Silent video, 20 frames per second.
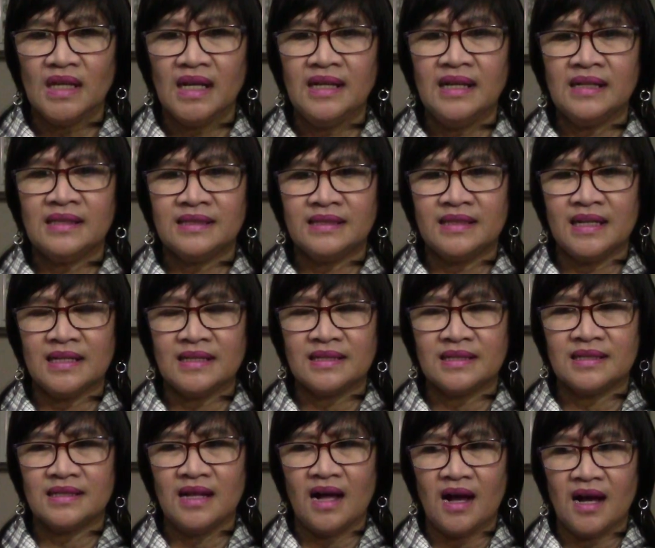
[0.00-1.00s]
it
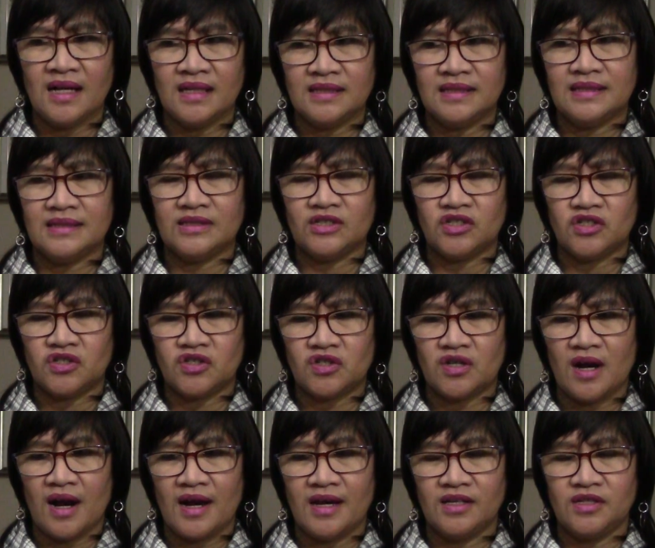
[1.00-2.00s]
does not
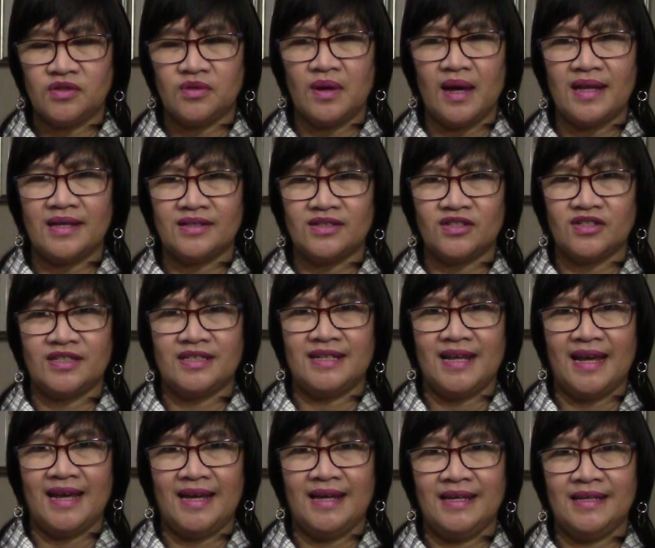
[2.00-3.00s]
try to
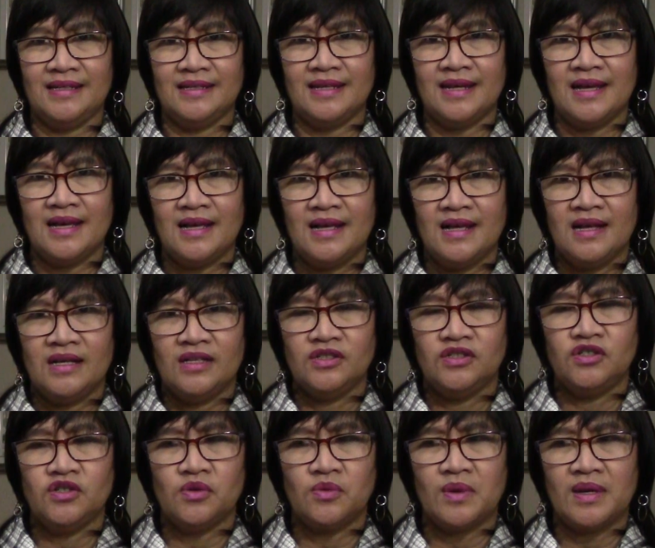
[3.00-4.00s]
entertain
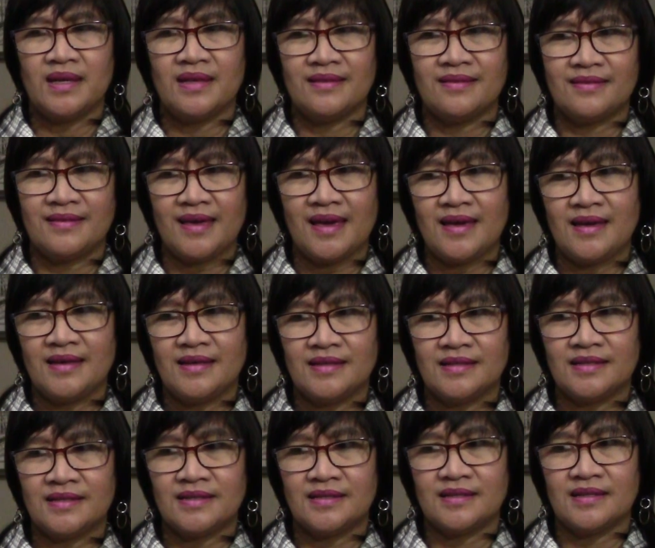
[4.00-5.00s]
doing
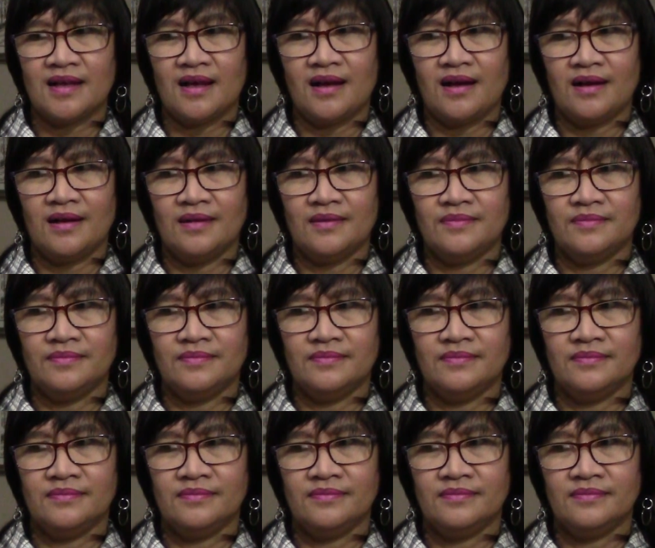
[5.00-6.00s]
things um,
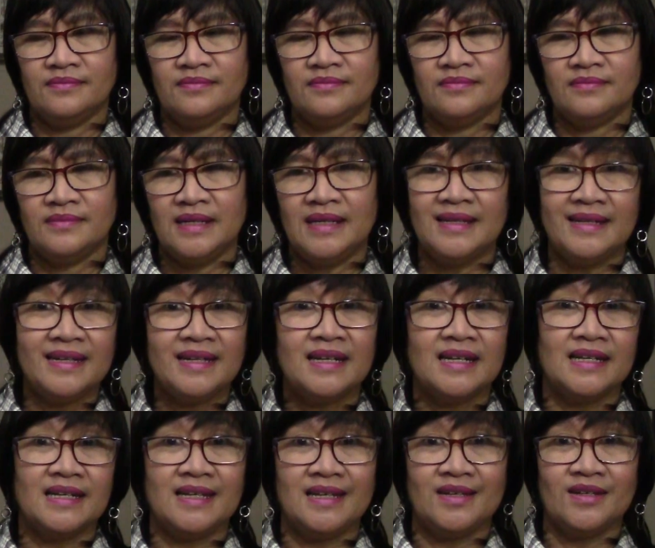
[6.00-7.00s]

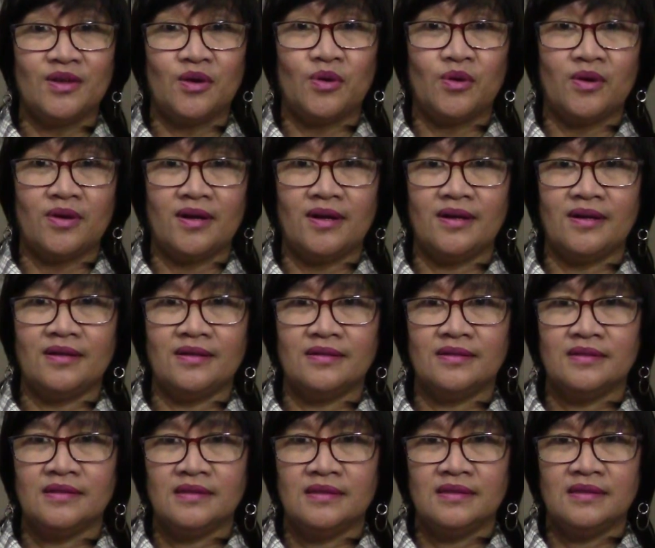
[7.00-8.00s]
illegally or
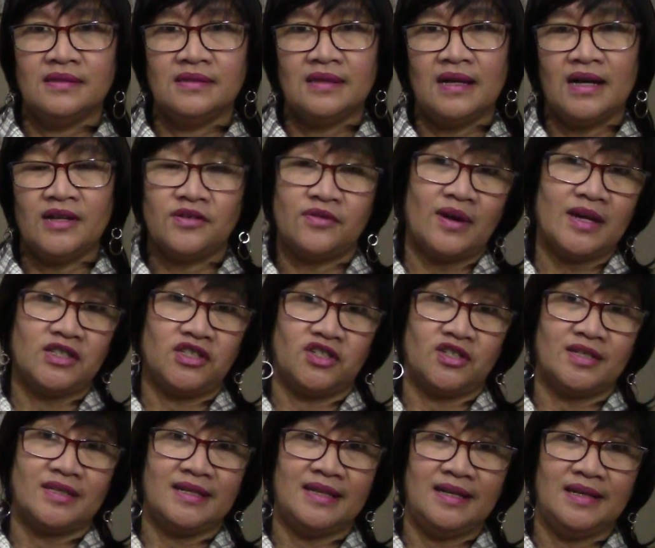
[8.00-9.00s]

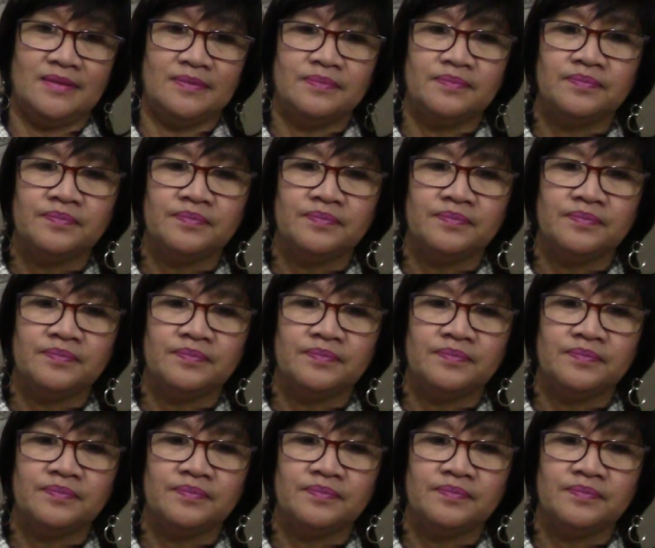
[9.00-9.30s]
unrighteously